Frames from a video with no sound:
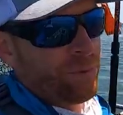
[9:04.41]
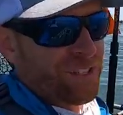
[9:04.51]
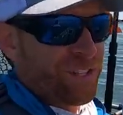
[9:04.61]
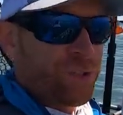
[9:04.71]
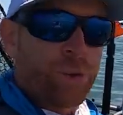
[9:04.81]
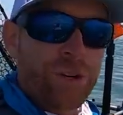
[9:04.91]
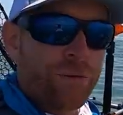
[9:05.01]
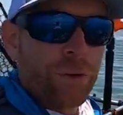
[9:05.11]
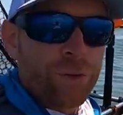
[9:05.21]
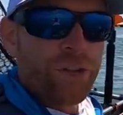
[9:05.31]
He runs the Duke
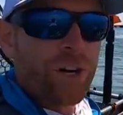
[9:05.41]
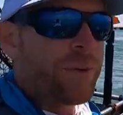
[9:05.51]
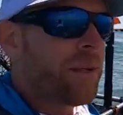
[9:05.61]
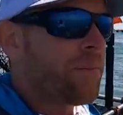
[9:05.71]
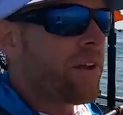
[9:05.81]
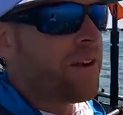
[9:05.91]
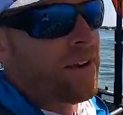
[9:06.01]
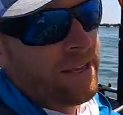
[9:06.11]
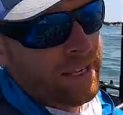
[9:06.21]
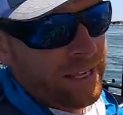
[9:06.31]
of Fluke tournament up there.